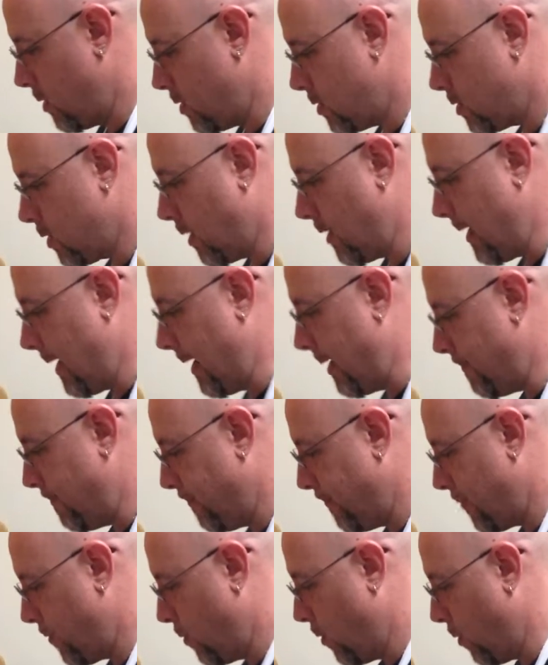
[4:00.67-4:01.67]
So then,
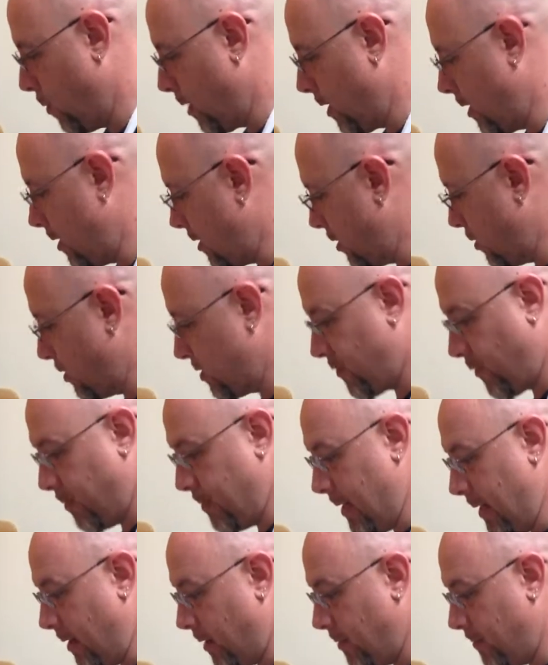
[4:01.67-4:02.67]
what we're going to do is from
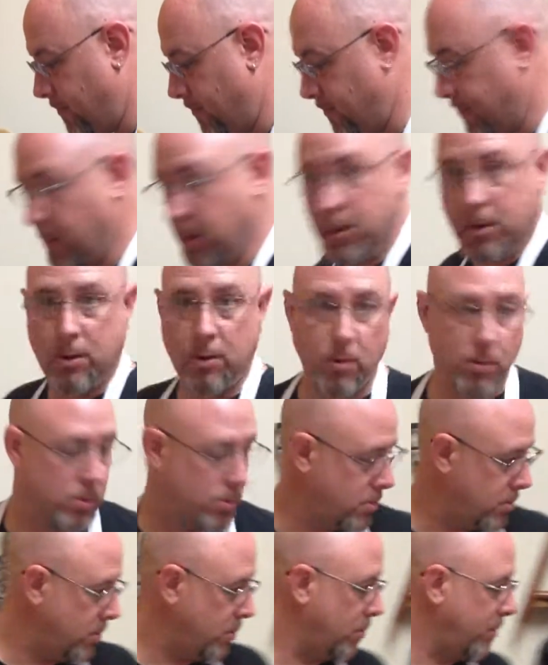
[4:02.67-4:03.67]
here,
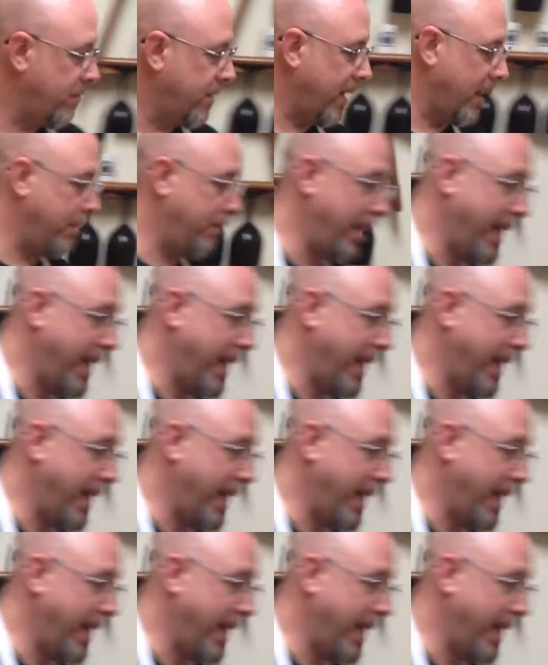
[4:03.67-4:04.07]
we've got a